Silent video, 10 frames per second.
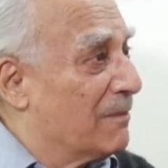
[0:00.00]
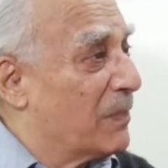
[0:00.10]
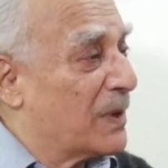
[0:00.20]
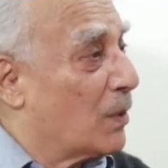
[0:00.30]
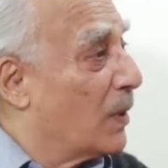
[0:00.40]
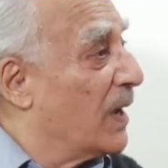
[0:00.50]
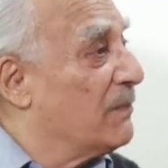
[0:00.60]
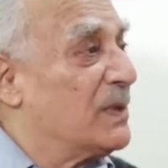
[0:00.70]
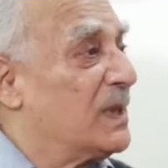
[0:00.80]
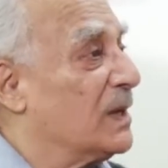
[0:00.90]
But
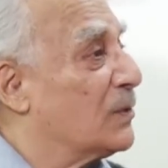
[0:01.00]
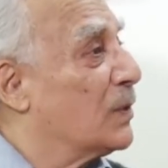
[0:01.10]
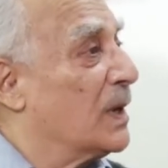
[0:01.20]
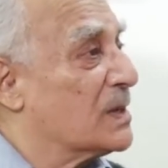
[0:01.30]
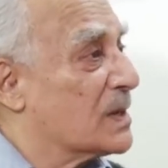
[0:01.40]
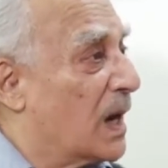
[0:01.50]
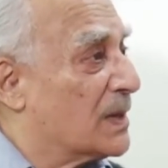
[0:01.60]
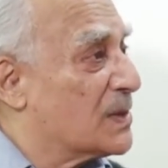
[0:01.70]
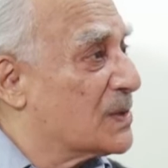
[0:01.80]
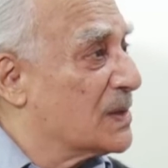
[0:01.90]
everything today is
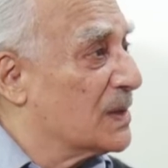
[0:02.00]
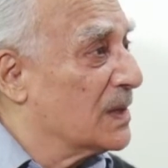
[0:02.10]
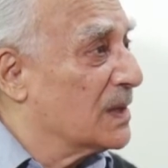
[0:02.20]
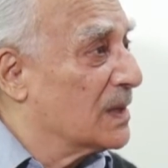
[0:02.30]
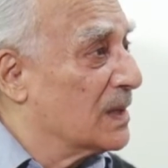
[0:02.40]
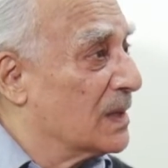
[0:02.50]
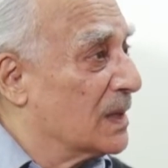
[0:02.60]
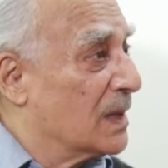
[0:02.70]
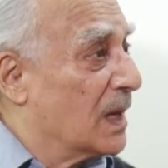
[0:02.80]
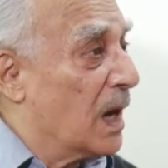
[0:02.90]
caste.
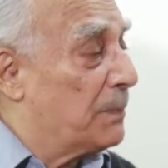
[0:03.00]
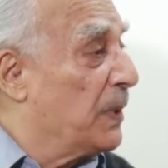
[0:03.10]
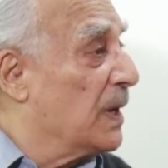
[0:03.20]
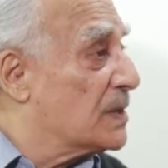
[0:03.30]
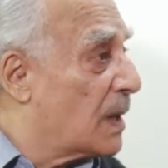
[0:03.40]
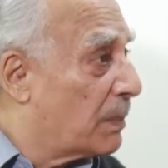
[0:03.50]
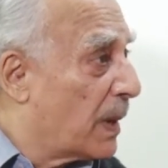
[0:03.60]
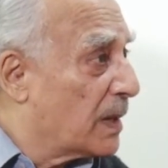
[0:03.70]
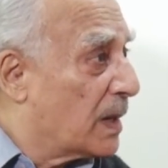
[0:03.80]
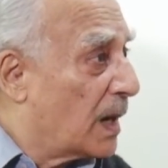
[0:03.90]
Appeals are
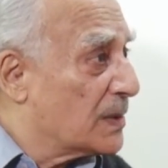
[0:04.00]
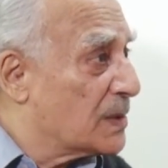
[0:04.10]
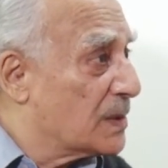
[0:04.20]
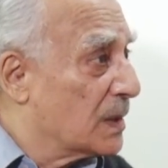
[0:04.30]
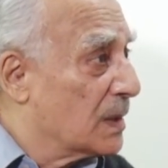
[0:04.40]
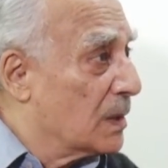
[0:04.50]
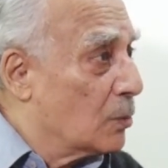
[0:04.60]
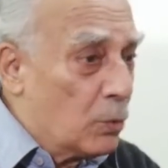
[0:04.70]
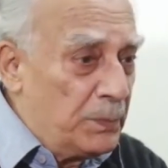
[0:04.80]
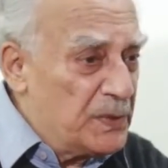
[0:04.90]
by caste.
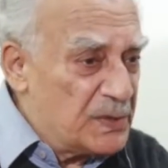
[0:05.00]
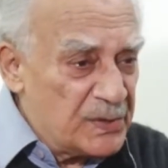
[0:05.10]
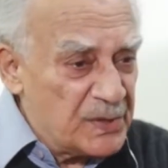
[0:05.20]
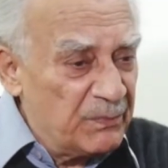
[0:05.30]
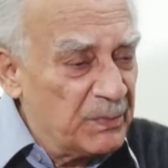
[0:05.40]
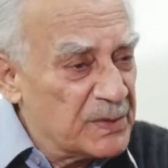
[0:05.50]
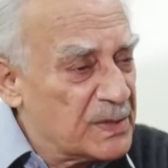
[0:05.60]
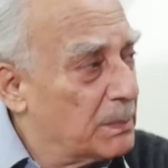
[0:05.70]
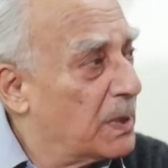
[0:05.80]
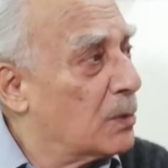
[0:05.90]
OBC chief
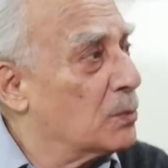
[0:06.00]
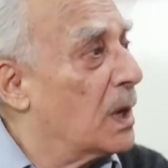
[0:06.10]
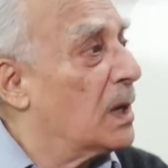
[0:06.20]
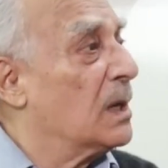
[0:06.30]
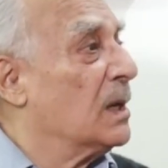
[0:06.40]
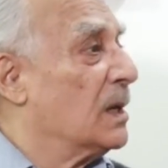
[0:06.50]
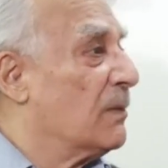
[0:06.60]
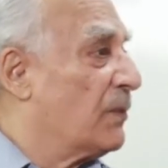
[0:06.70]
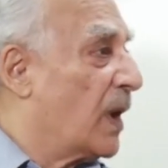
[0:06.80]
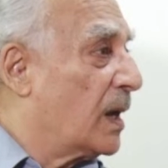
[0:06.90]
minister banaunga,
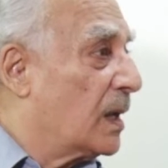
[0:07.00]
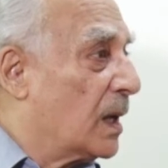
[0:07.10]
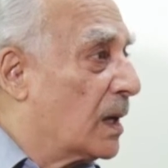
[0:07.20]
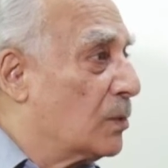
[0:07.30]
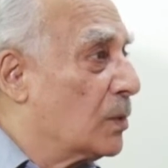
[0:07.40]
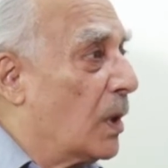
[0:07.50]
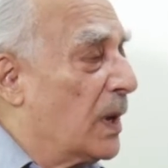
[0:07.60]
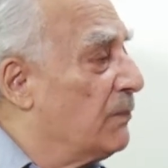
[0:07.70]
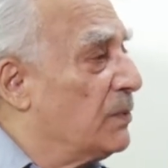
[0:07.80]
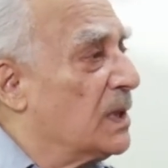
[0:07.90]
fulana ye karunga.
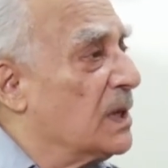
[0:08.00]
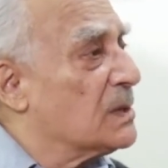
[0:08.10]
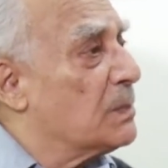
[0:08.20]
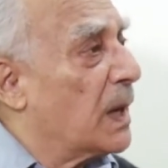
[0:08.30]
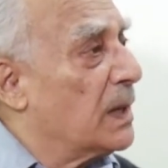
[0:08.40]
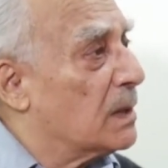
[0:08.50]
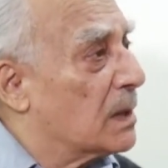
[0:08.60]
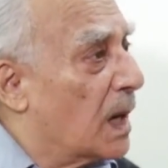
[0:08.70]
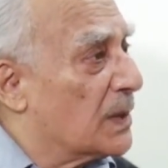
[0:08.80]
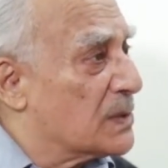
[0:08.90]
Everything is by
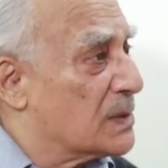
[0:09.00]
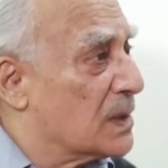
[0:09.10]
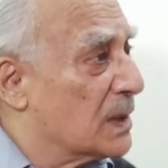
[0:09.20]
caste.